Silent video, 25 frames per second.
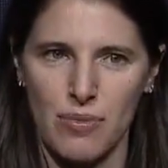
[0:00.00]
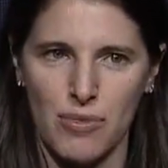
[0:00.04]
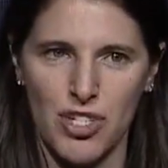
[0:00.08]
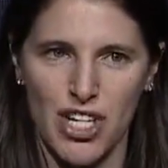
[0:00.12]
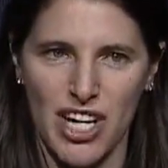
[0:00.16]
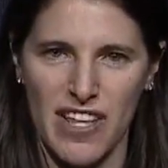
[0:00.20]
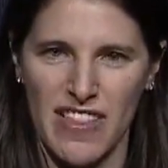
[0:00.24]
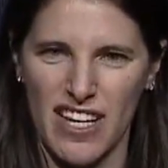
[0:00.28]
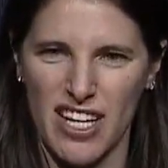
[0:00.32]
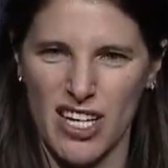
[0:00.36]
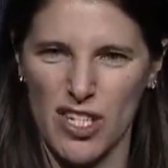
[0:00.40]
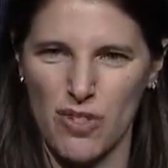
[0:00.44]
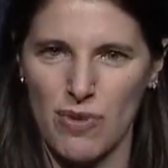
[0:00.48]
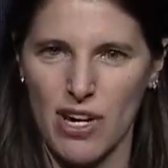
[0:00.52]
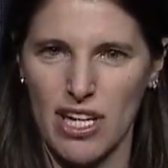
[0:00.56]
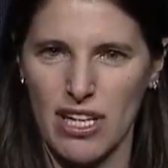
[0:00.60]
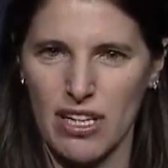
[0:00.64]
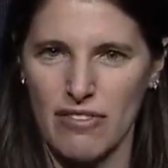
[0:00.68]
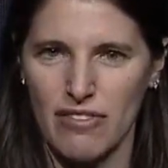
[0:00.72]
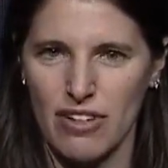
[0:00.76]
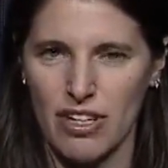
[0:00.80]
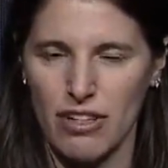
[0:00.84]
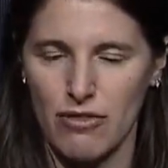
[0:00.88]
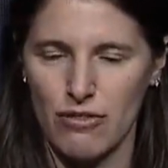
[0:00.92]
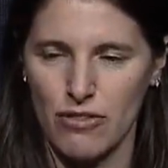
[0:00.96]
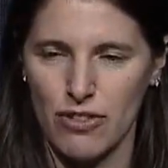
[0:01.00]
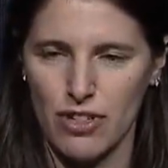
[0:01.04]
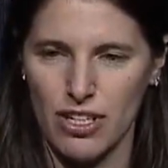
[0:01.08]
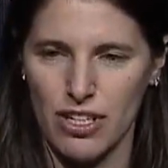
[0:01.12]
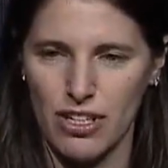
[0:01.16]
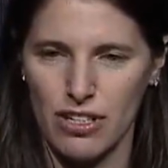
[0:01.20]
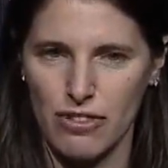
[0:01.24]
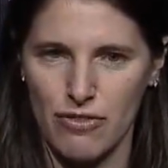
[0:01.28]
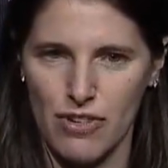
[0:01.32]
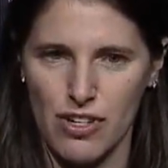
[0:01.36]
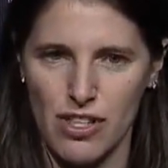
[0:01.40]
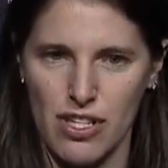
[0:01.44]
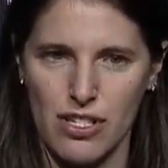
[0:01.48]
which I think is relevant for
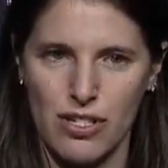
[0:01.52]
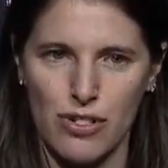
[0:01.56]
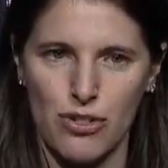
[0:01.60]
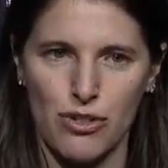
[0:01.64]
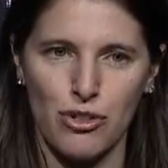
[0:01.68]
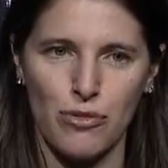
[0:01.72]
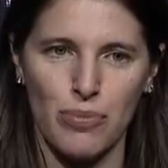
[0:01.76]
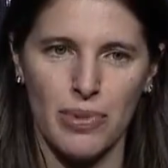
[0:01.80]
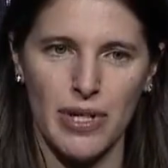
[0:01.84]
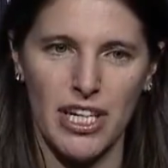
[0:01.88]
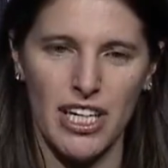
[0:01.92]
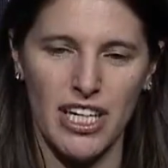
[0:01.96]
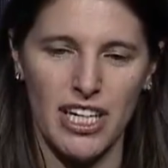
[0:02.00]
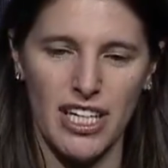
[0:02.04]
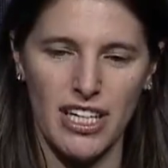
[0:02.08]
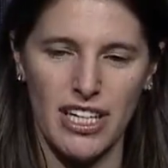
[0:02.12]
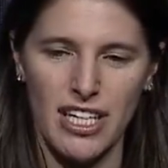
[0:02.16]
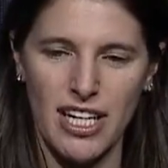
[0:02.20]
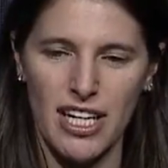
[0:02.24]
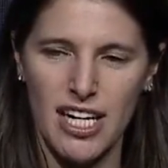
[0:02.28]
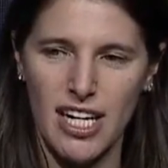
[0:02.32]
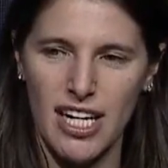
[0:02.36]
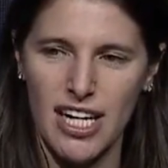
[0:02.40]
this group here.